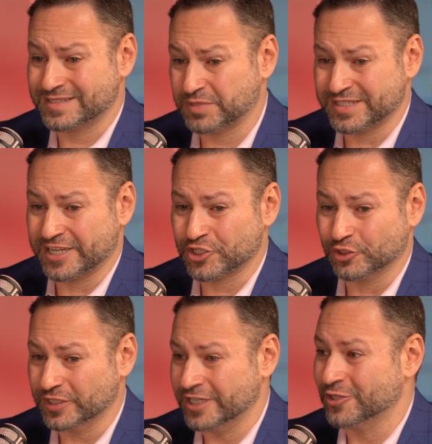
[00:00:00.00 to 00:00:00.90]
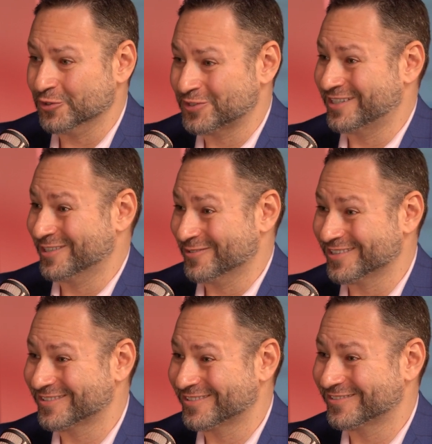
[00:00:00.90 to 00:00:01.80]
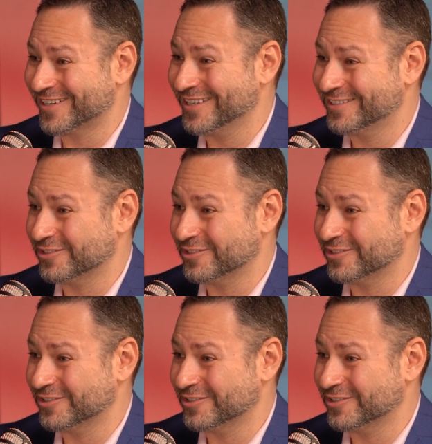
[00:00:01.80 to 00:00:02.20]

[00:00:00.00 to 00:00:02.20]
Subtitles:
potential egos to deal with, right?